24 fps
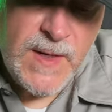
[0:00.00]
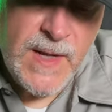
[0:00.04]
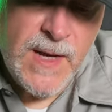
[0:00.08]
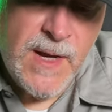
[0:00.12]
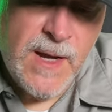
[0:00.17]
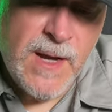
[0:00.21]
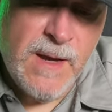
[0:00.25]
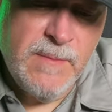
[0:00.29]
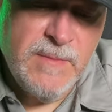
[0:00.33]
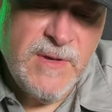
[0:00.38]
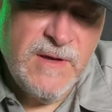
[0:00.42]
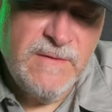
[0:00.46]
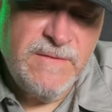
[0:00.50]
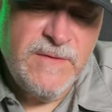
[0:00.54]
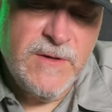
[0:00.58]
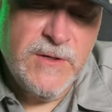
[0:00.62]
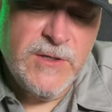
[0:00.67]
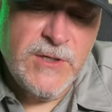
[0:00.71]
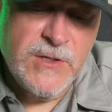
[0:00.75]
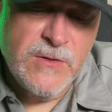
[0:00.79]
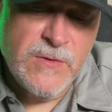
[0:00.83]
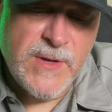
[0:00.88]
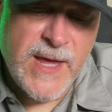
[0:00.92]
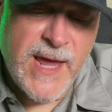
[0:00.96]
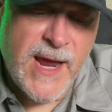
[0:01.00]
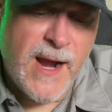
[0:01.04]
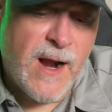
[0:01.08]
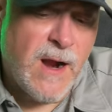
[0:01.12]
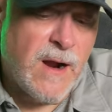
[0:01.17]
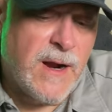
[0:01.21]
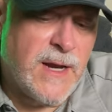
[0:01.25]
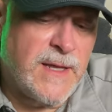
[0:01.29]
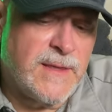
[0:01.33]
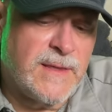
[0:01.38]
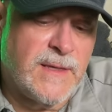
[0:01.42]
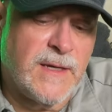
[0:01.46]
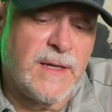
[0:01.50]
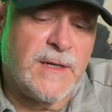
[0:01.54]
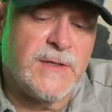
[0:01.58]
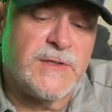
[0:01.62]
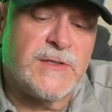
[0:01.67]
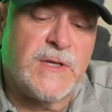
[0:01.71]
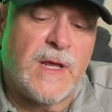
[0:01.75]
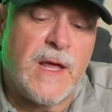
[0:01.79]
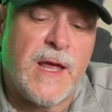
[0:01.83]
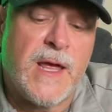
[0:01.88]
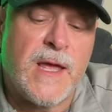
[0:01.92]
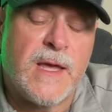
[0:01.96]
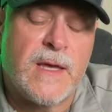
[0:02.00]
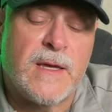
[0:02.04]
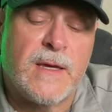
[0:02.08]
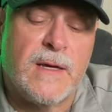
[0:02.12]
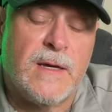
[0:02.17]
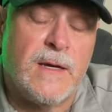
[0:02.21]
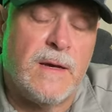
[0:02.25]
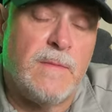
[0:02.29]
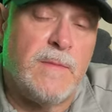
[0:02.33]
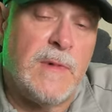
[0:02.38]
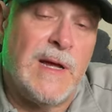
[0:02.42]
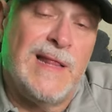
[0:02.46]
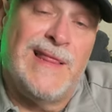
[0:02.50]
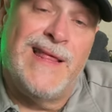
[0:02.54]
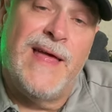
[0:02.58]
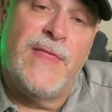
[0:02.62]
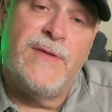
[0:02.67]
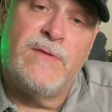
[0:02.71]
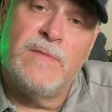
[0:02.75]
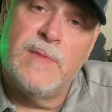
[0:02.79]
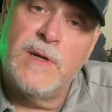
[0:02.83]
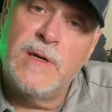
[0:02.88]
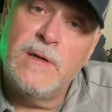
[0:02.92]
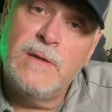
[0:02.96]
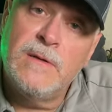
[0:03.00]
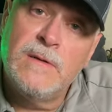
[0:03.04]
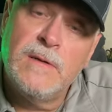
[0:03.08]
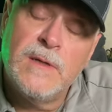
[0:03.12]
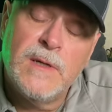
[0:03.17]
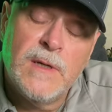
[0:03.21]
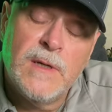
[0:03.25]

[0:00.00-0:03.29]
um, if you do carry things like um, a Leatherman,